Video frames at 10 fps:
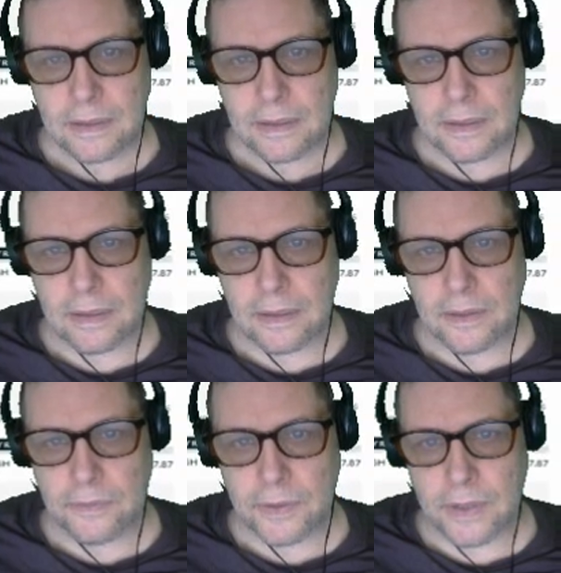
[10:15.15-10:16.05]

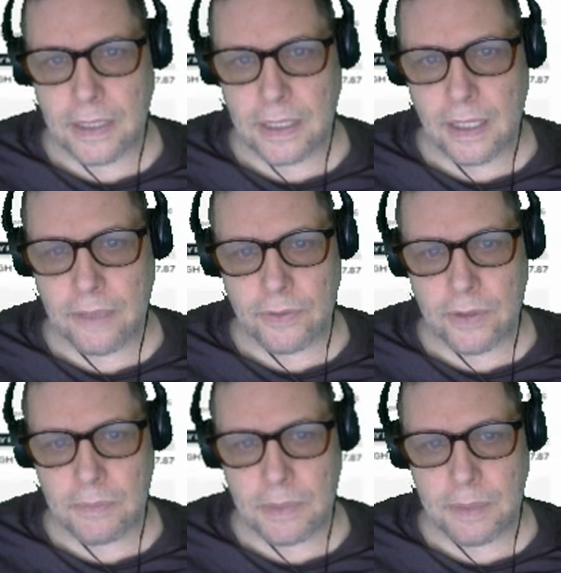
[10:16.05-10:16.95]
They're very clever
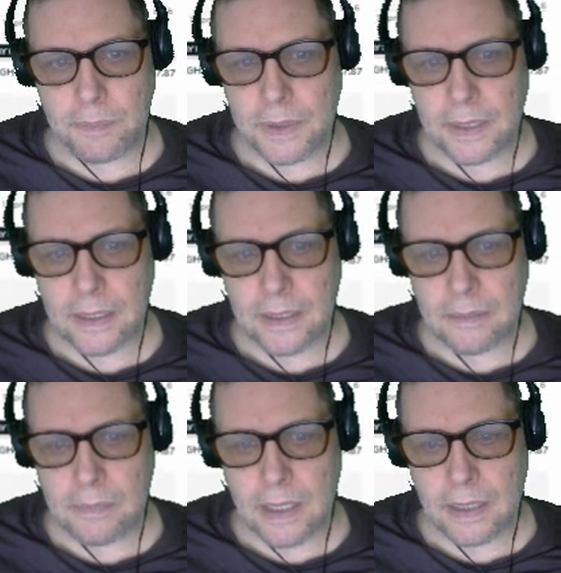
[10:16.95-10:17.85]
at manipulating the
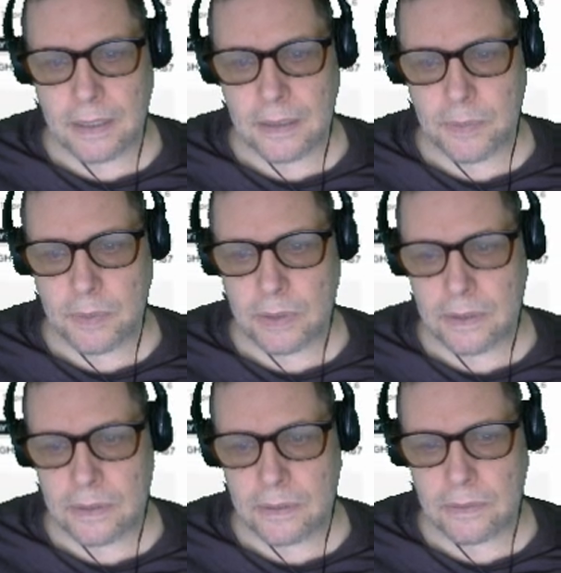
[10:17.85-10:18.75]
markets, but what
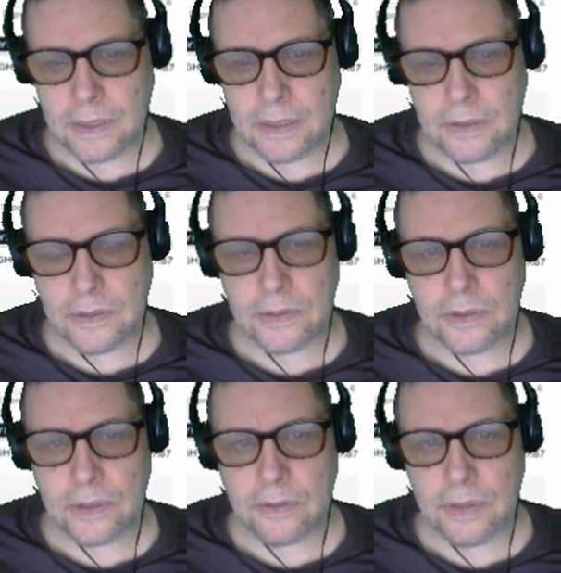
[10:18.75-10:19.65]
they're doing is
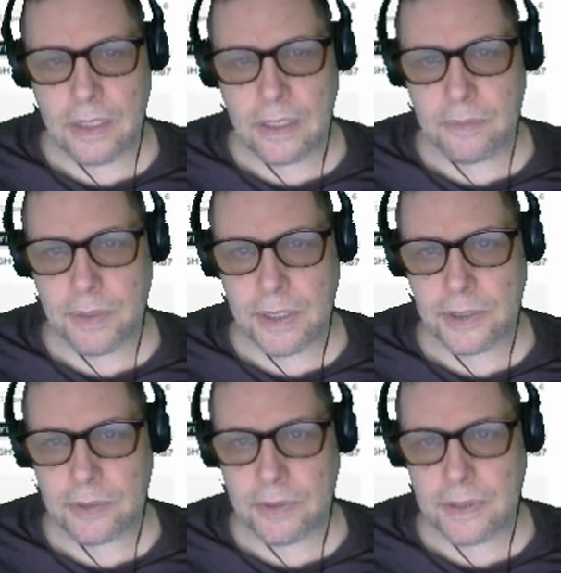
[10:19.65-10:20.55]
they're creating
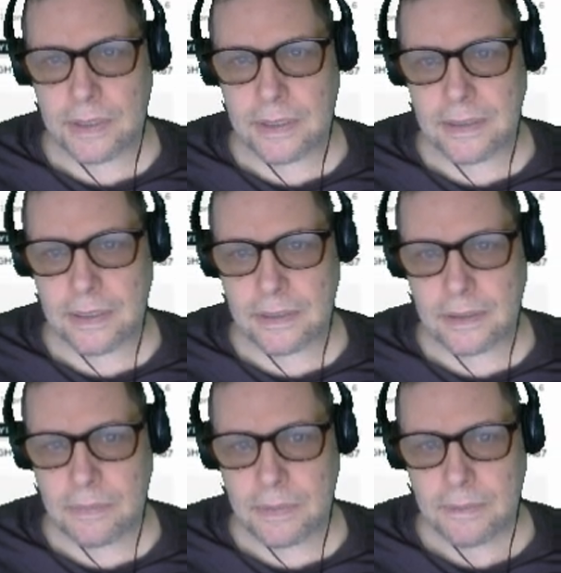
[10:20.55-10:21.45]
pressure within the
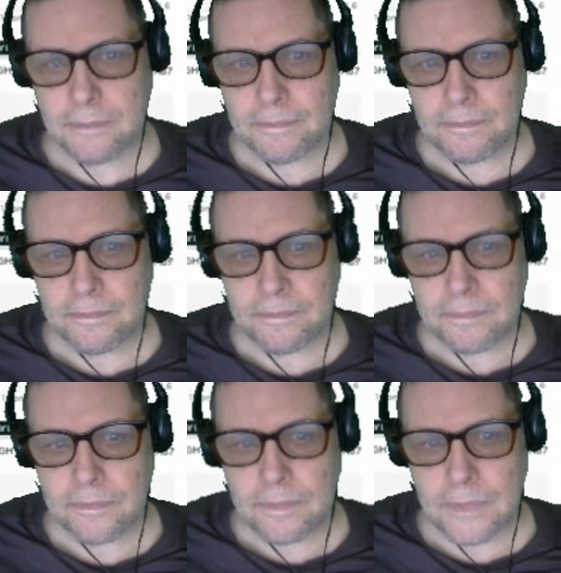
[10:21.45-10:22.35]
system.
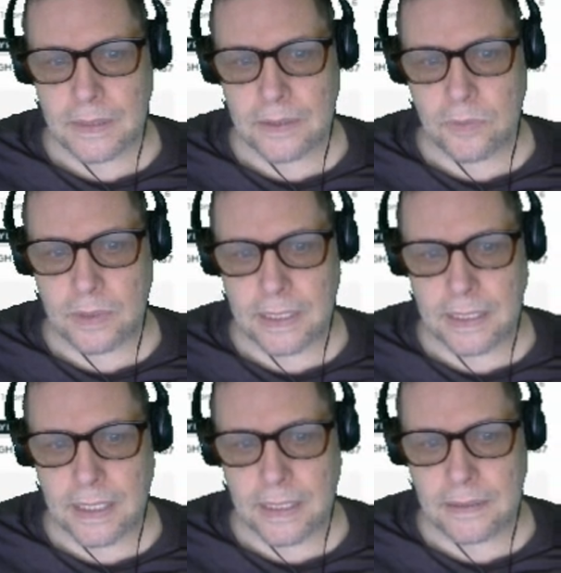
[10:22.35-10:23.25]
This is what they
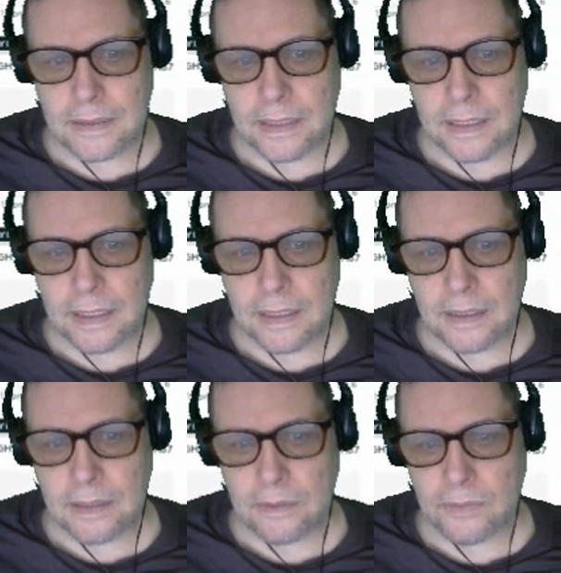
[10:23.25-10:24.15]
can't see, and
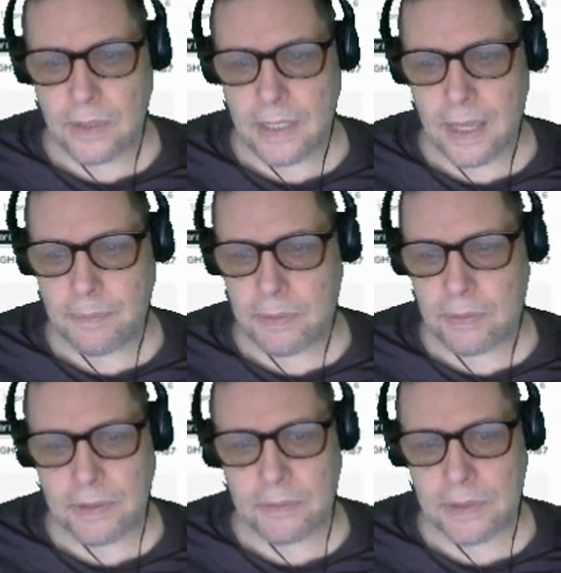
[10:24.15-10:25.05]
they're very happy
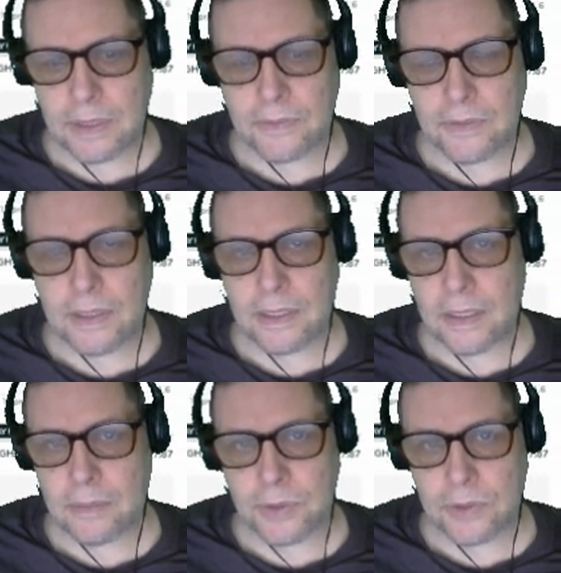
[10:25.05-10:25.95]
with themselves right
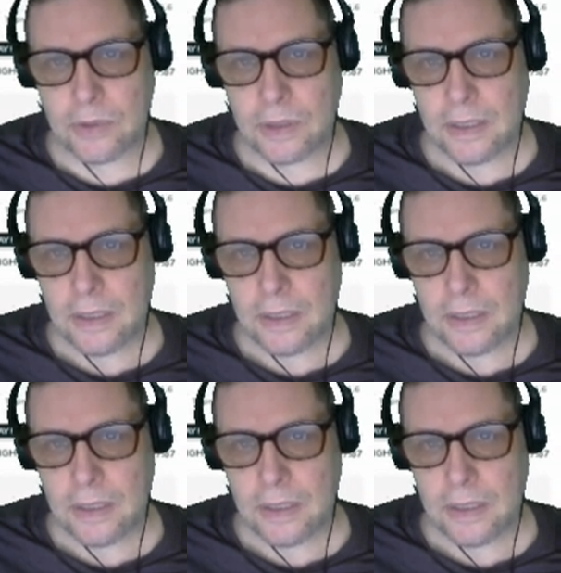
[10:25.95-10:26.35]
now, I'm sure,